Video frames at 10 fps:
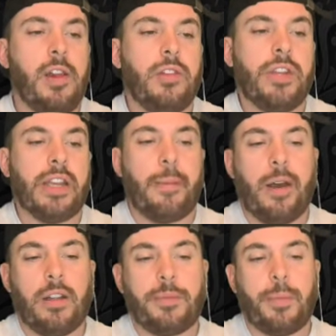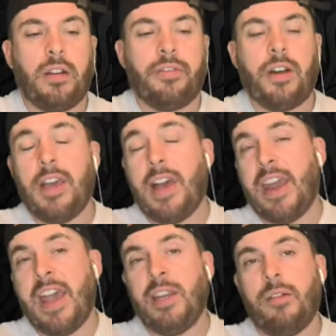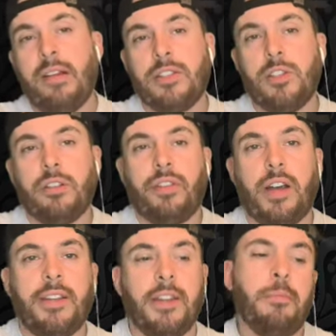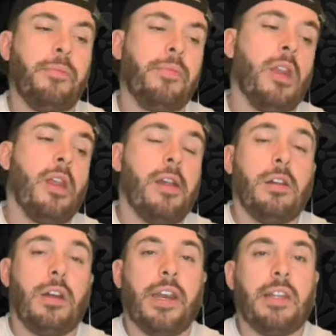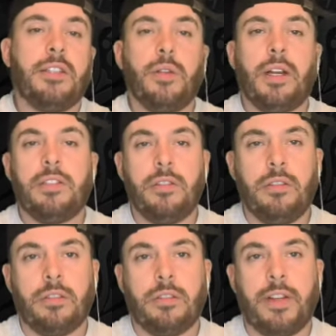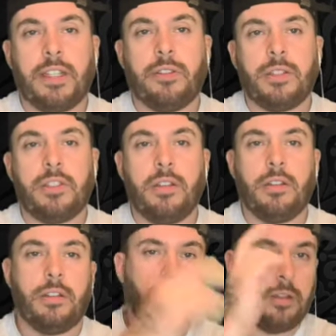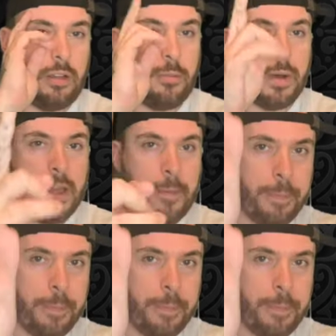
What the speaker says: Check them out on Spotify and anywhere else you can find them. And I'll see you guys soon. Thanks for watching. Goodbye.